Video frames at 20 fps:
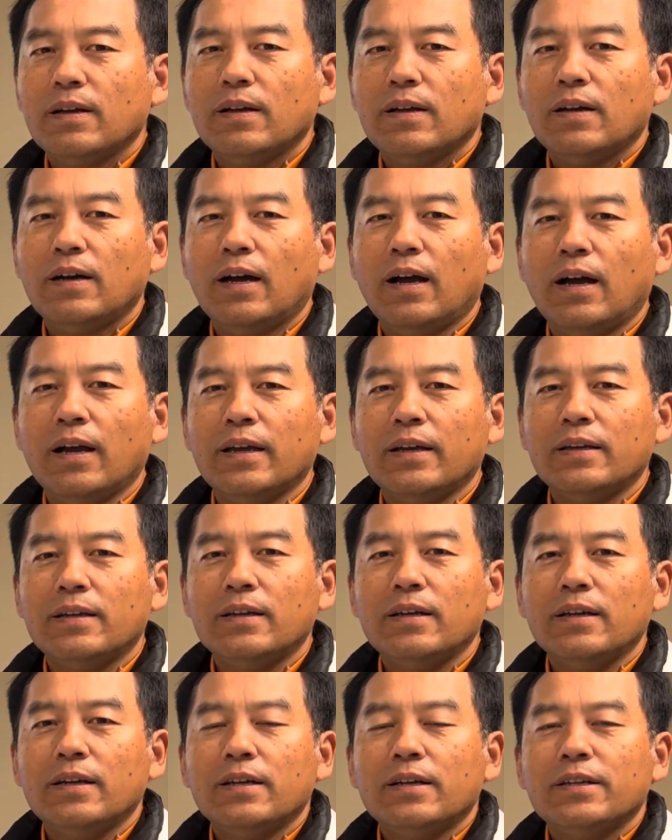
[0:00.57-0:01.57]
Hi,
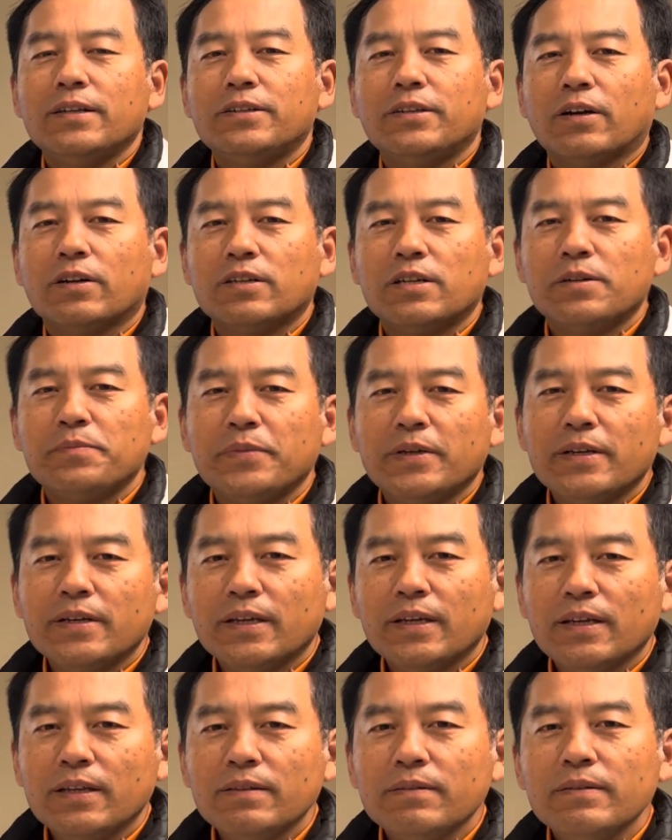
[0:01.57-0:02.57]
Dr. May
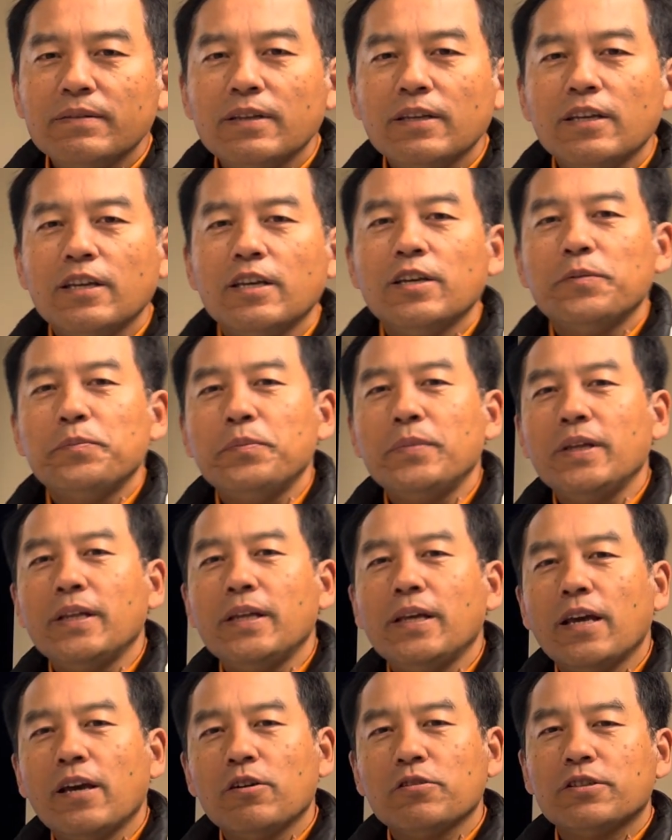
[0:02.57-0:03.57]
again, Mini
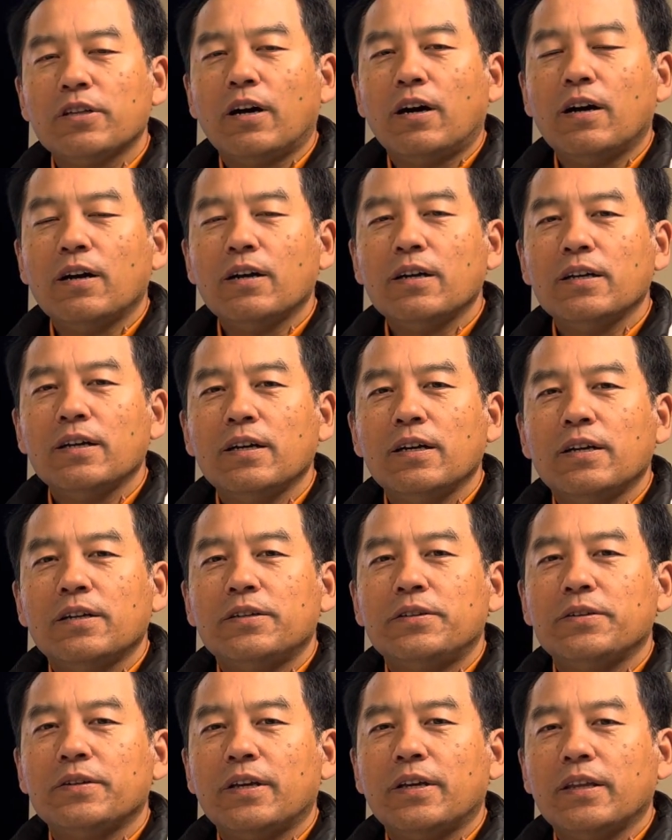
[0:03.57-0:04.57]
Health Talk
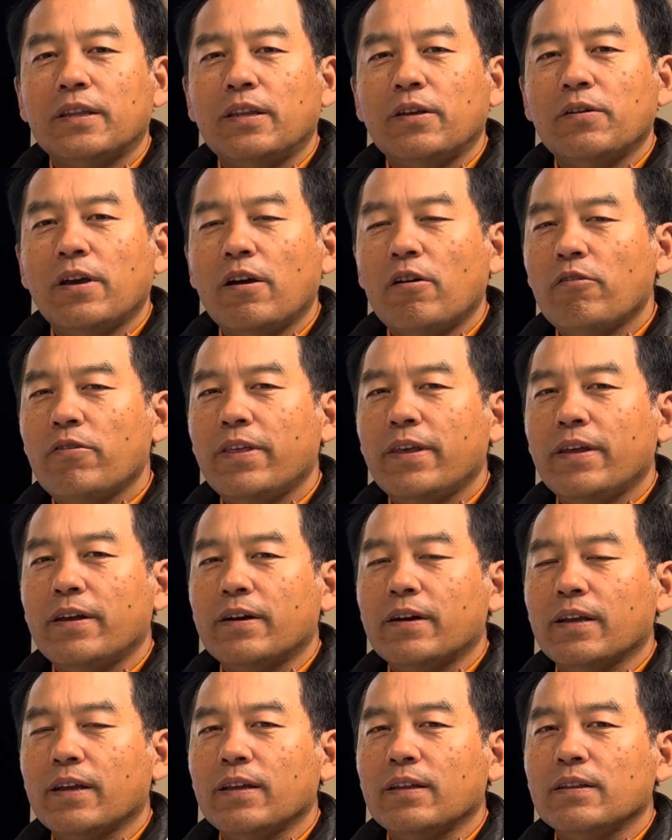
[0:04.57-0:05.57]
to get you healthier
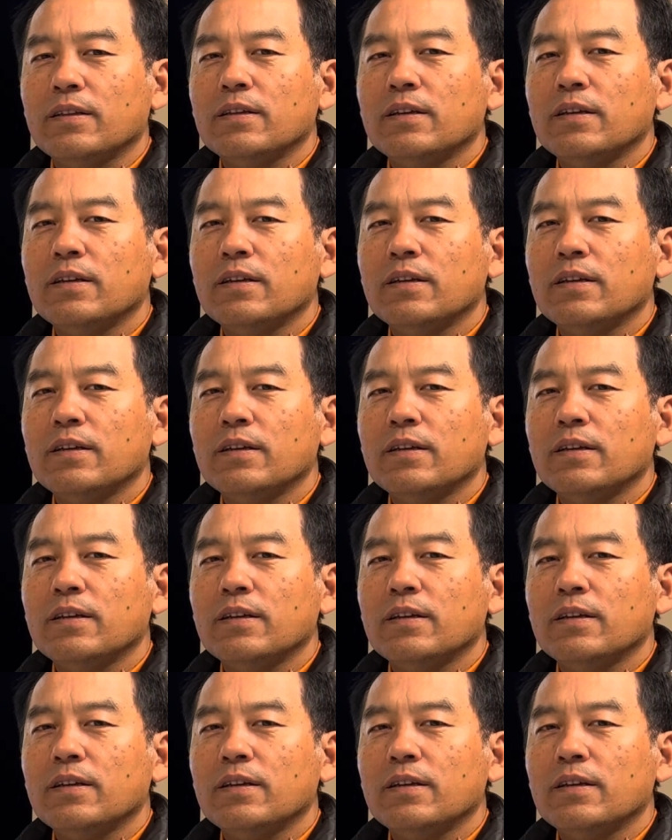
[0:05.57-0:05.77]
again.